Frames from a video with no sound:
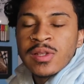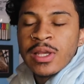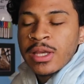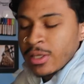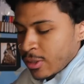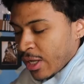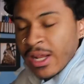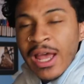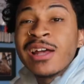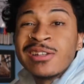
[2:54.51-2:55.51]
like kind
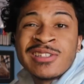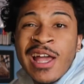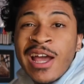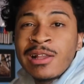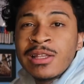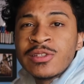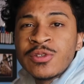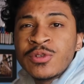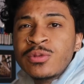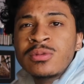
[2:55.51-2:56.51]
of how to style it
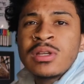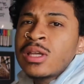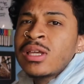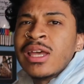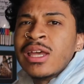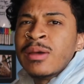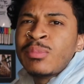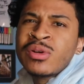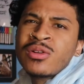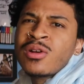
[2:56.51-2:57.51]
too and
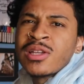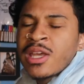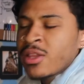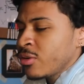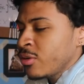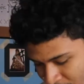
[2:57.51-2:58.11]
put it all together.